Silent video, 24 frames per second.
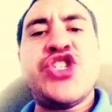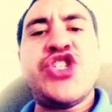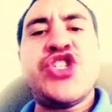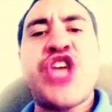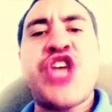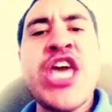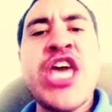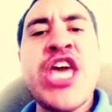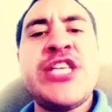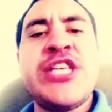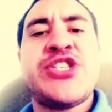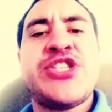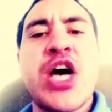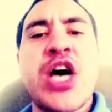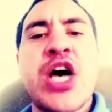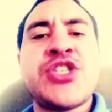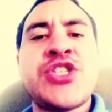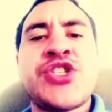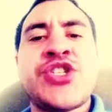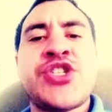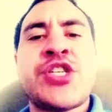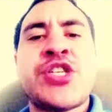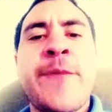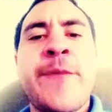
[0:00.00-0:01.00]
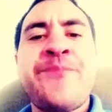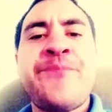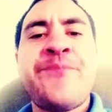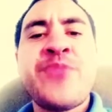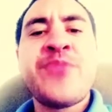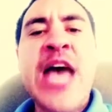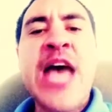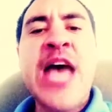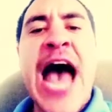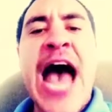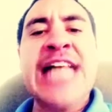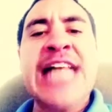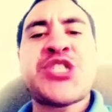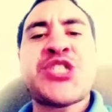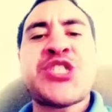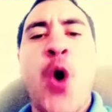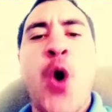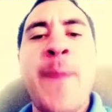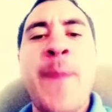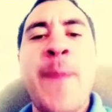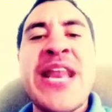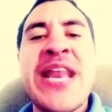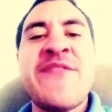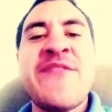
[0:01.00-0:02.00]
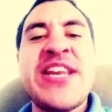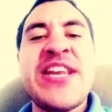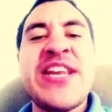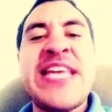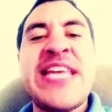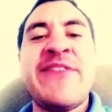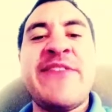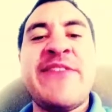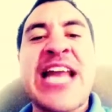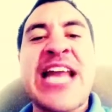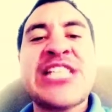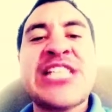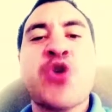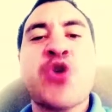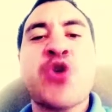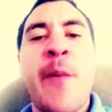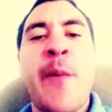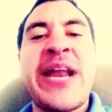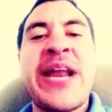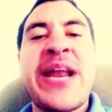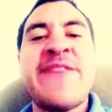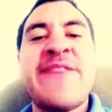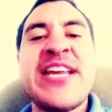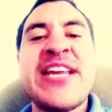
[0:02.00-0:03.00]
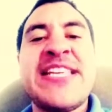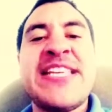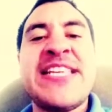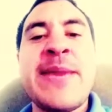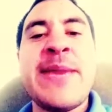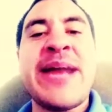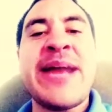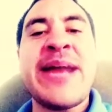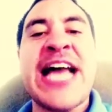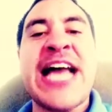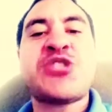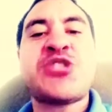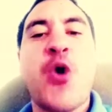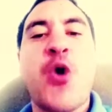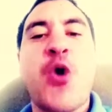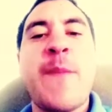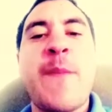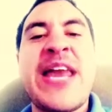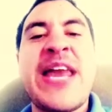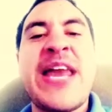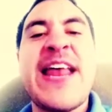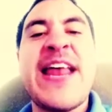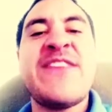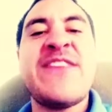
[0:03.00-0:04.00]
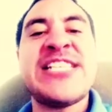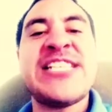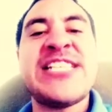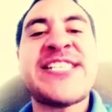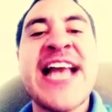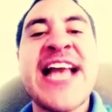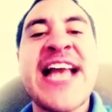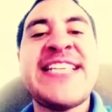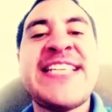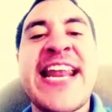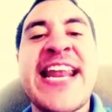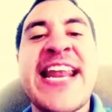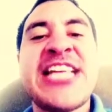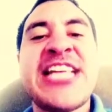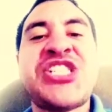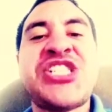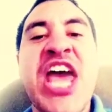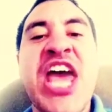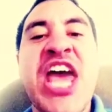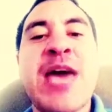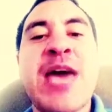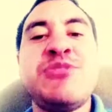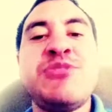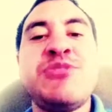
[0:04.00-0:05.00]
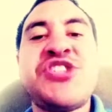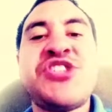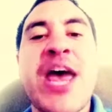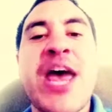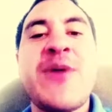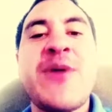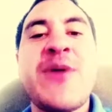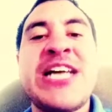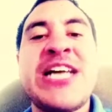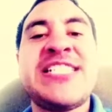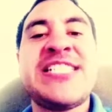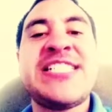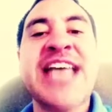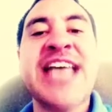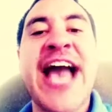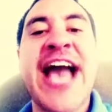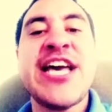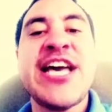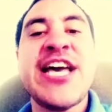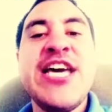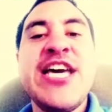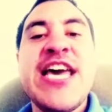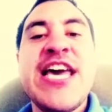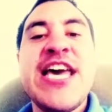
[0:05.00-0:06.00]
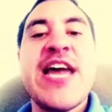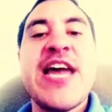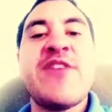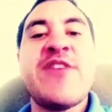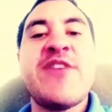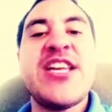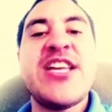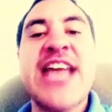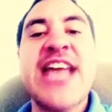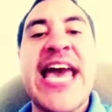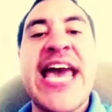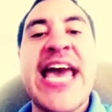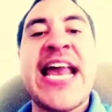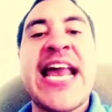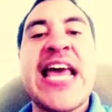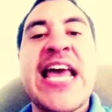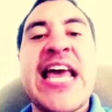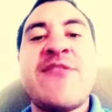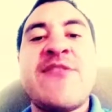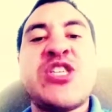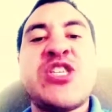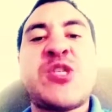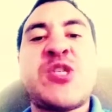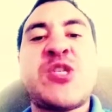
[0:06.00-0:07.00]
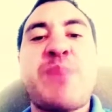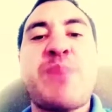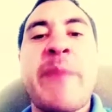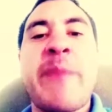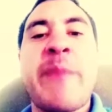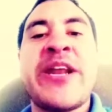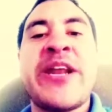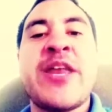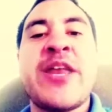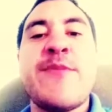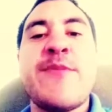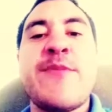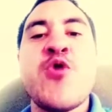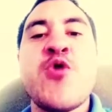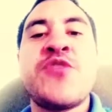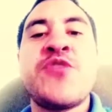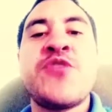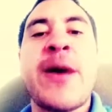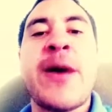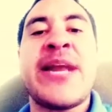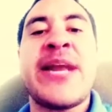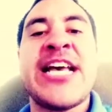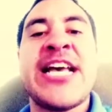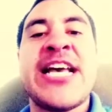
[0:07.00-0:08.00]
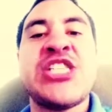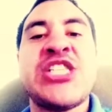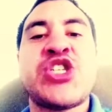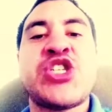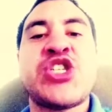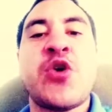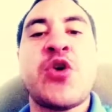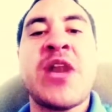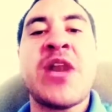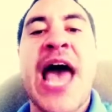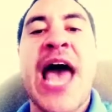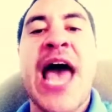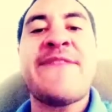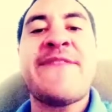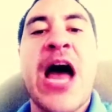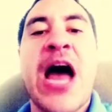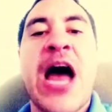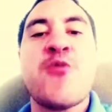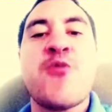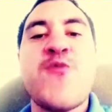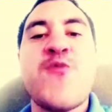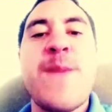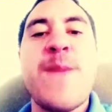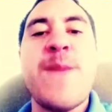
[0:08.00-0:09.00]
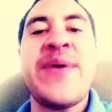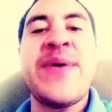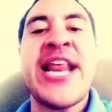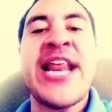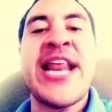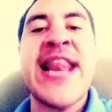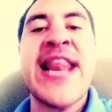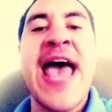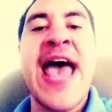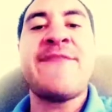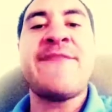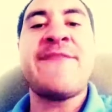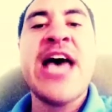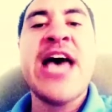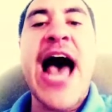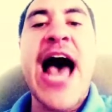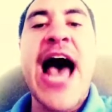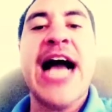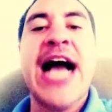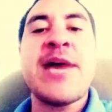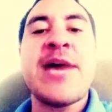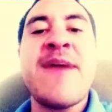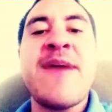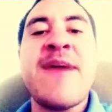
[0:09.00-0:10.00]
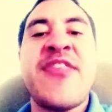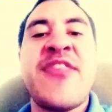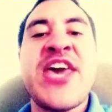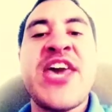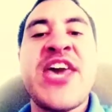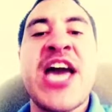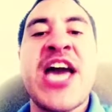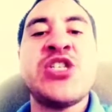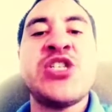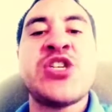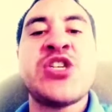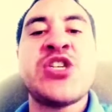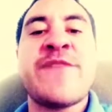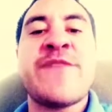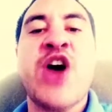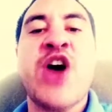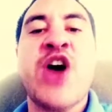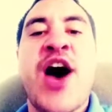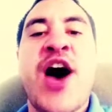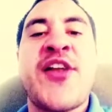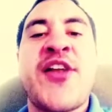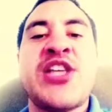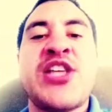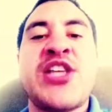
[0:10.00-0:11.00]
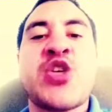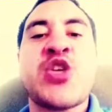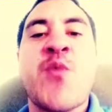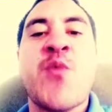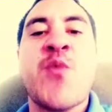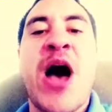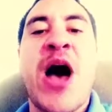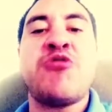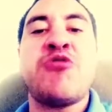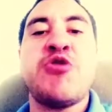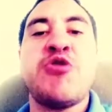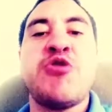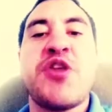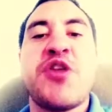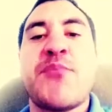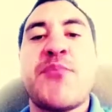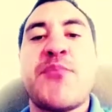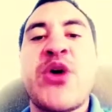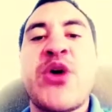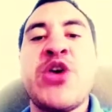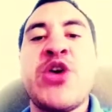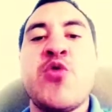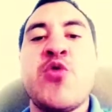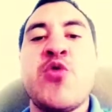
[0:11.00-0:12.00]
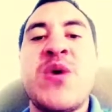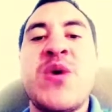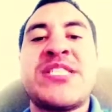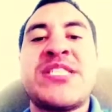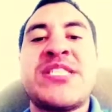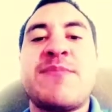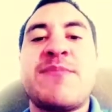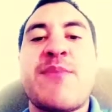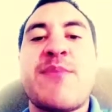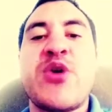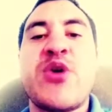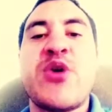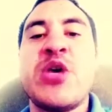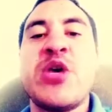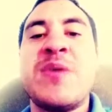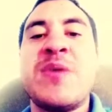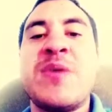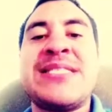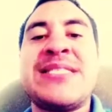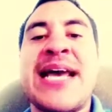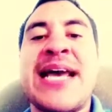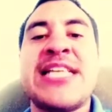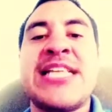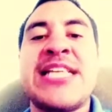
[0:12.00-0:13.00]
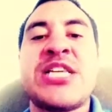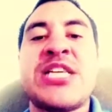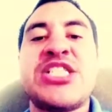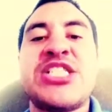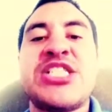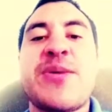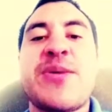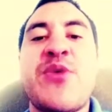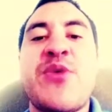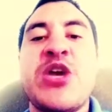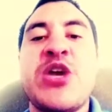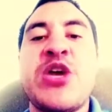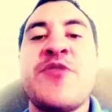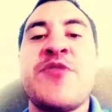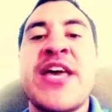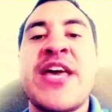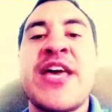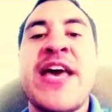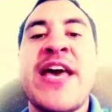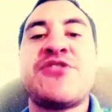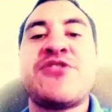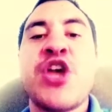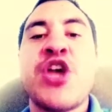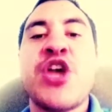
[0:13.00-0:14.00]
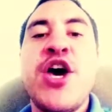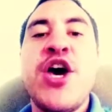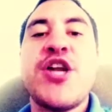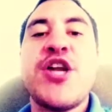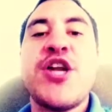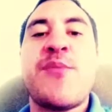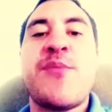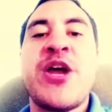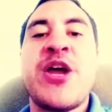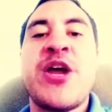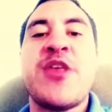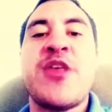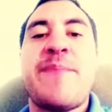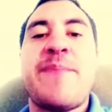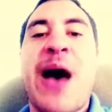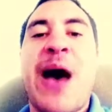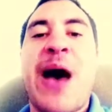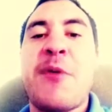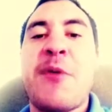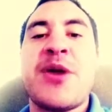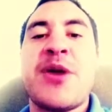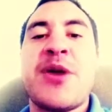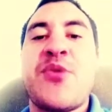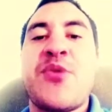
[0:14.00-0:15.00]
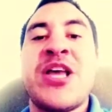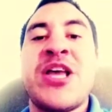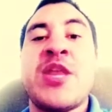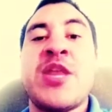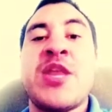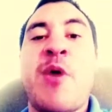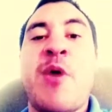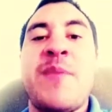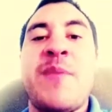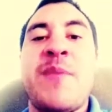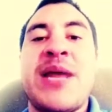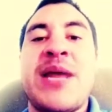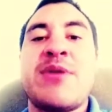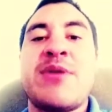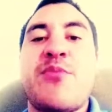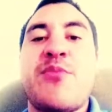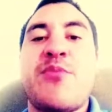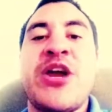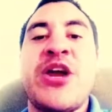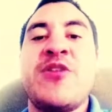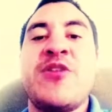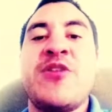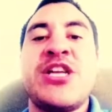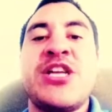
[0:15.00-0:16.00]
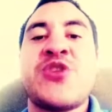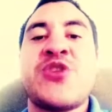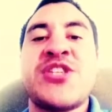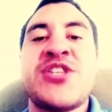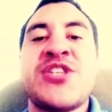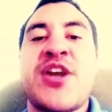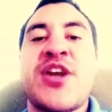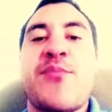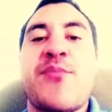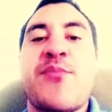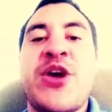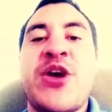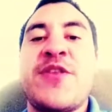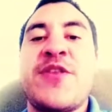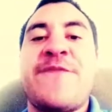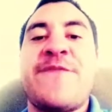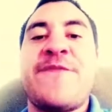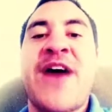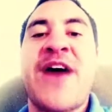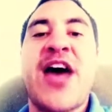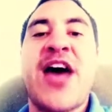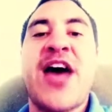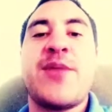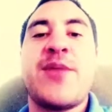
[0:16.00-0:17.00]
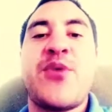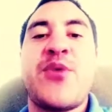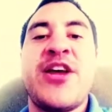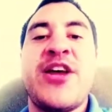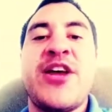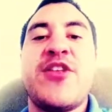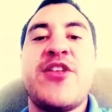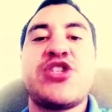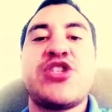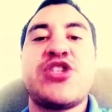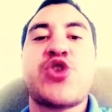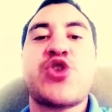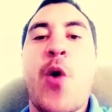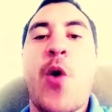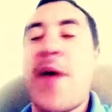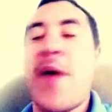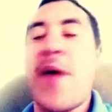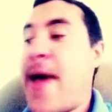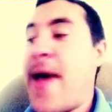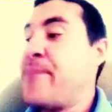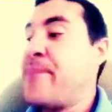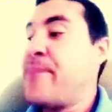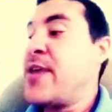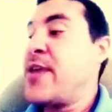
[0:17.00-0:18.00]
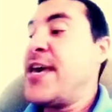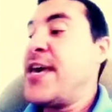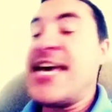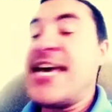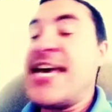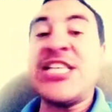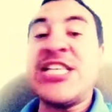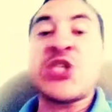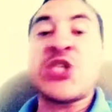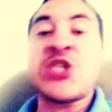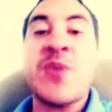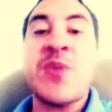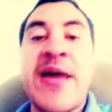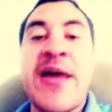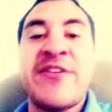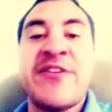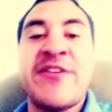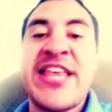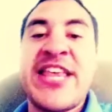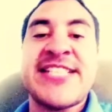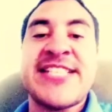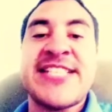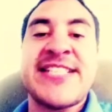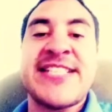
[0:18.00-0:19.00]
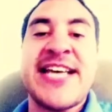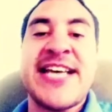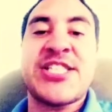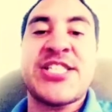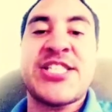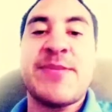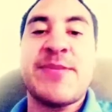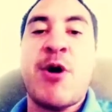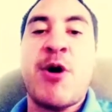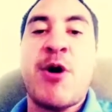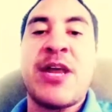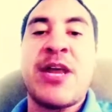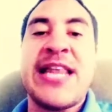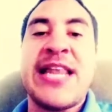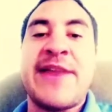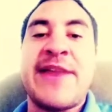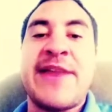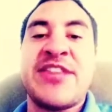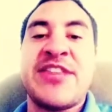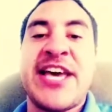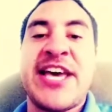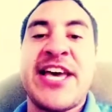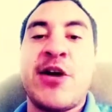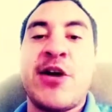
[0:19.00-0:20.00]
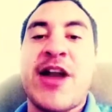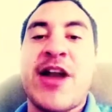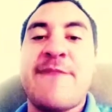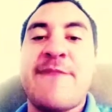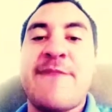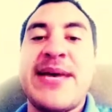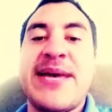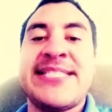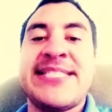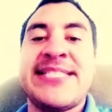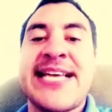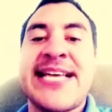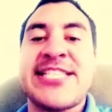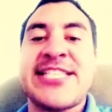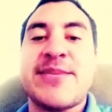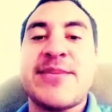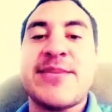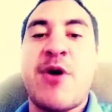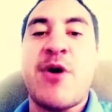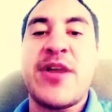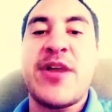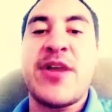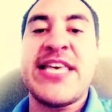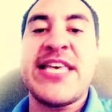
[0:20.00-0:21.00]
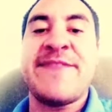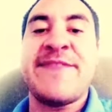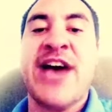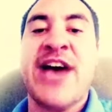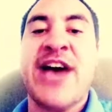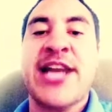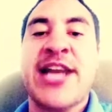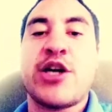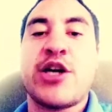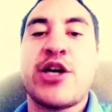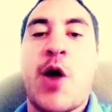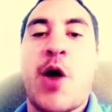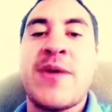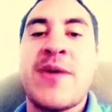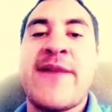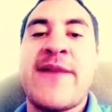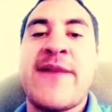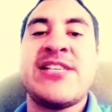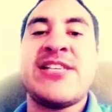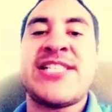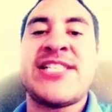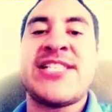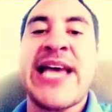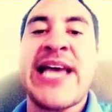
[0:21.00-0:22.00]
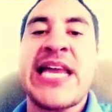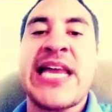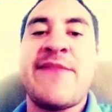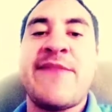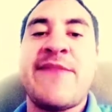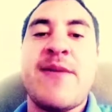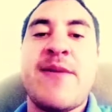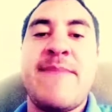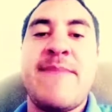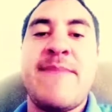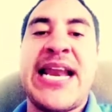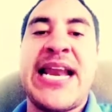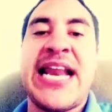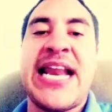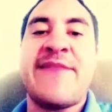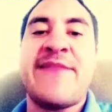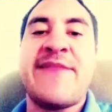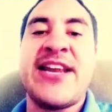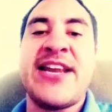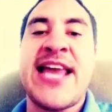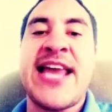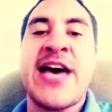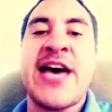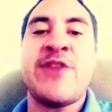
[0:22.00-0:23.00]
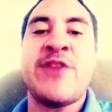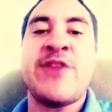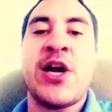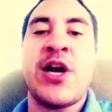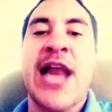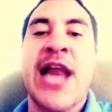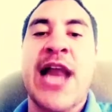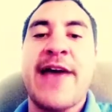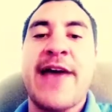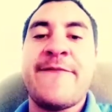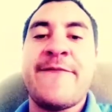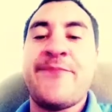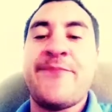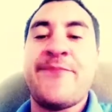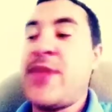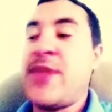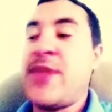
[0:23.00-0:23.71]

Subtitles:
Jesus, I torment every devil, I torment every demon, I torment every satanic chamber attack, every deity, every spirit of the moon coming against your life. I rip it in half. I command the angels of God to surround you, to bring you wisdom, to bring you intelligence, to bring you the gifts, to bring you the power, to bring you the momentum, to bring you the treasure, to bring you the fire, to bring you the story. History, everything is a testimony. Let everything in your life be a testimony. Give God glory every second, every minute, every day of your life.